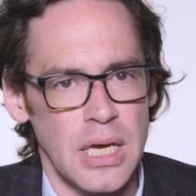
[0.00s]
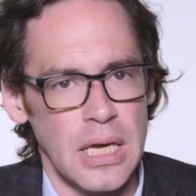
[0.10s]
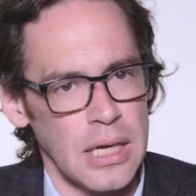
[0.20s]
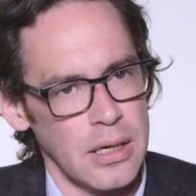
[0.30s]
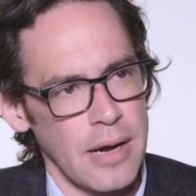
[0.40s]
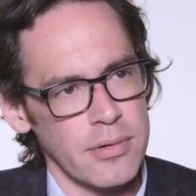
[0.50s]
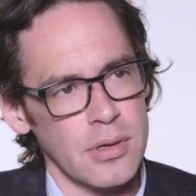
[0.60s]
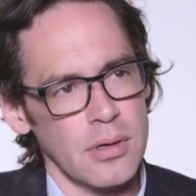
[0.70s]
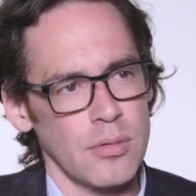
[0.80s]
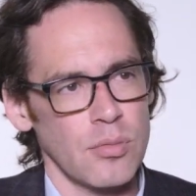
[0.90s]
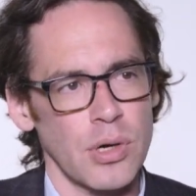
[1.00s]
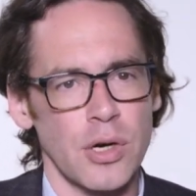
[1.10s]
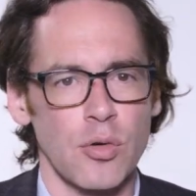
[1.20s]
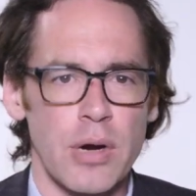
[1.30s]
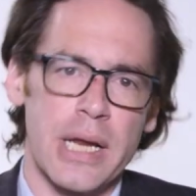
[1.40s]
He never
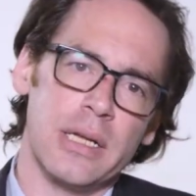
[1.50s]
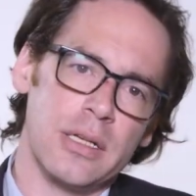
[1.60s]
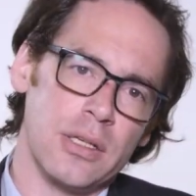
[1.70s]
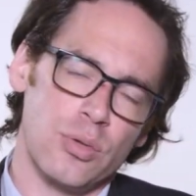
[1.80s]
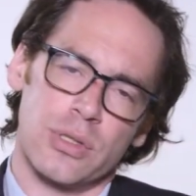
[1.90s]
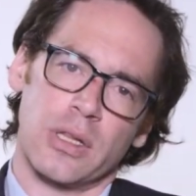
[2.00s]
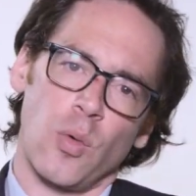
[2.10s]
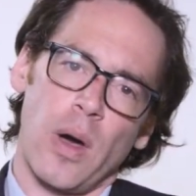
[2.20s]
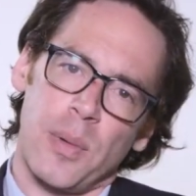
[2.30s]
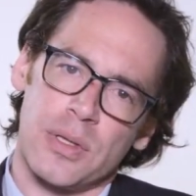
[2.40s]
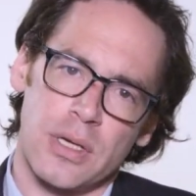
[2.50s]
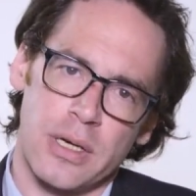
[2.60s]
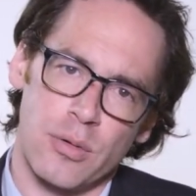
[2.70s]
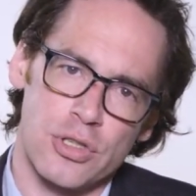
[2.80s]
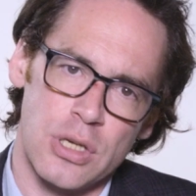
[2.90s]
regretted using the weapons on
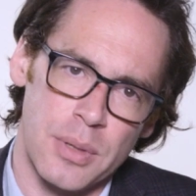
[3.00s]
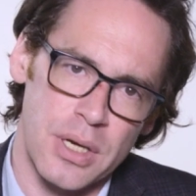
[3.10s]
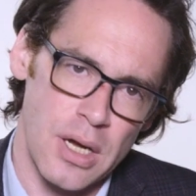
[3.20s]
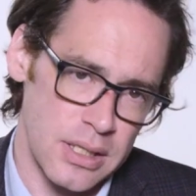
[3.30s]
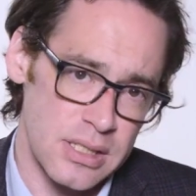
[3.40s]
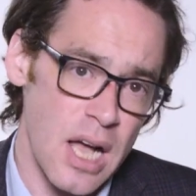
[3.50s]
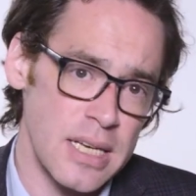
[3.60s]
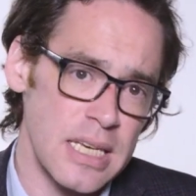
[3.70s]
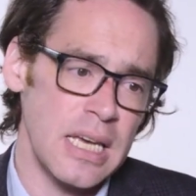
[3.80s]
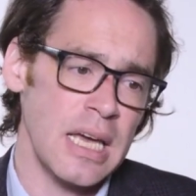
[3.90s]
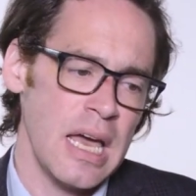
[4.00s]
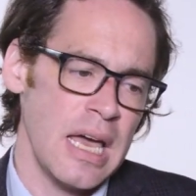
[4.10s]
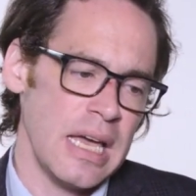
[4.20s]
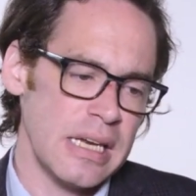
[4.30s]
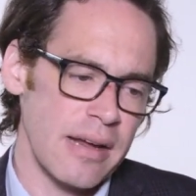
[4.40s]
Hiroshima and Nagasaki.
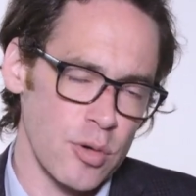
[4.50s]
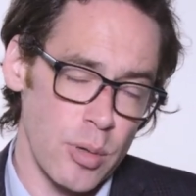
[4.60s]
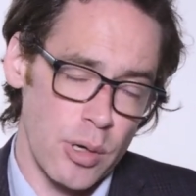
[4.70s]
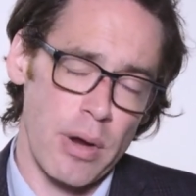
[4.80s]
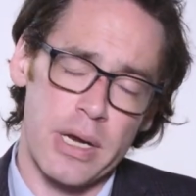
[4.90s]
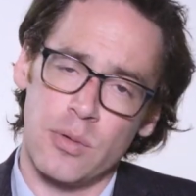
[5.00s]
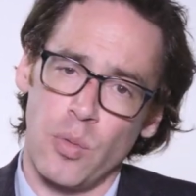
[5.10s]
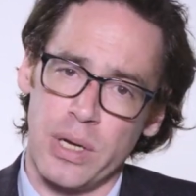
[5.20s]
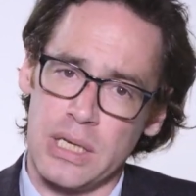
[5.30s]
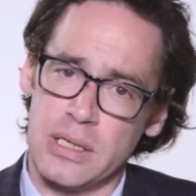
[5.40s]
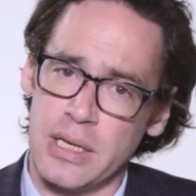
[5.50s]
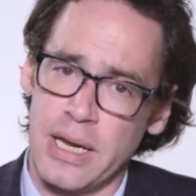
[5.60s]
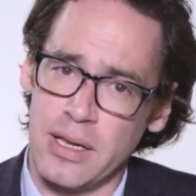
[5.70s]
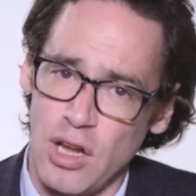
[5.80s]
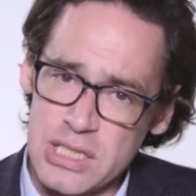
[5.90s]
He never regretted what he did
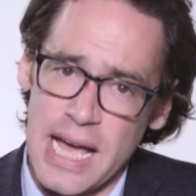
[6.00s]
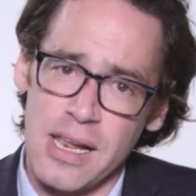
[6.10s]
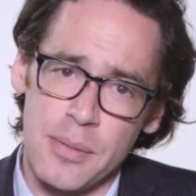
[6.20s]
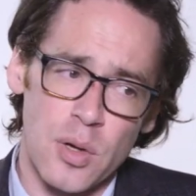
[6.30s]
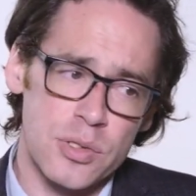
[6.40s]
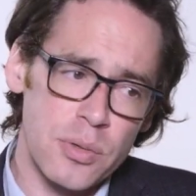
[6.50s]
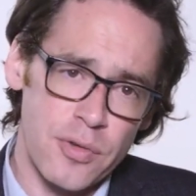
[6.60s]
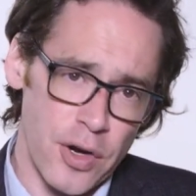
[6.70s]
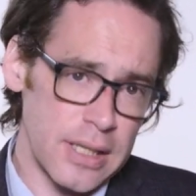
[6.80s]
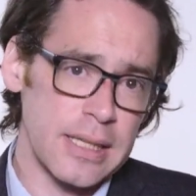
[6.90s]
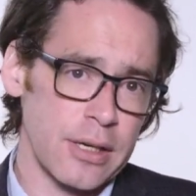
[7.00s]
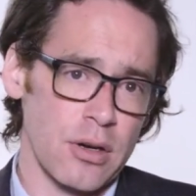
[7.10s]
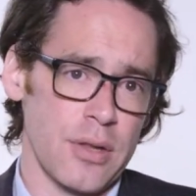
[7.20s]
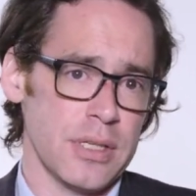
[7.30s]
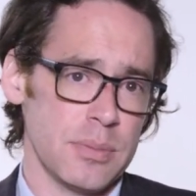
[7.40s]
at Los Alamos. He was very
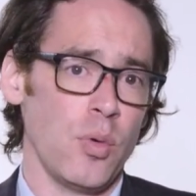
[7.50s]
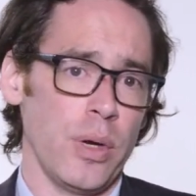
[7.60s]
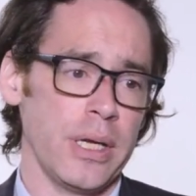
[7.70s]
clear on this point.